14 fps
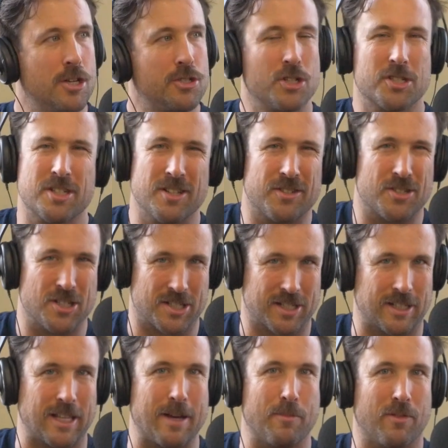just a
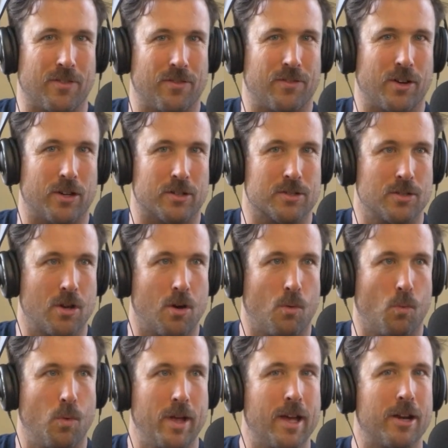disclaimer for folks
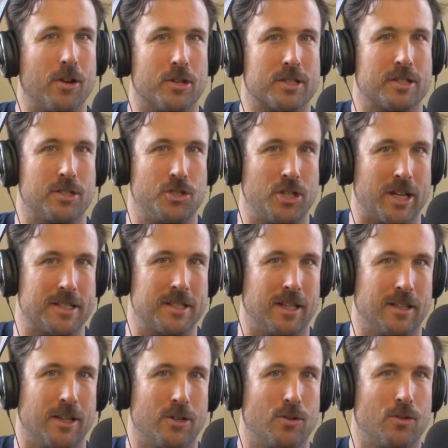we are not
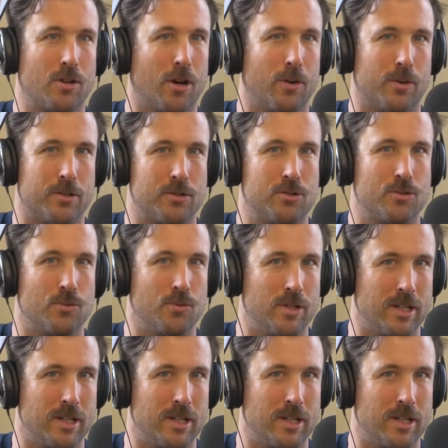suggesting that you go and do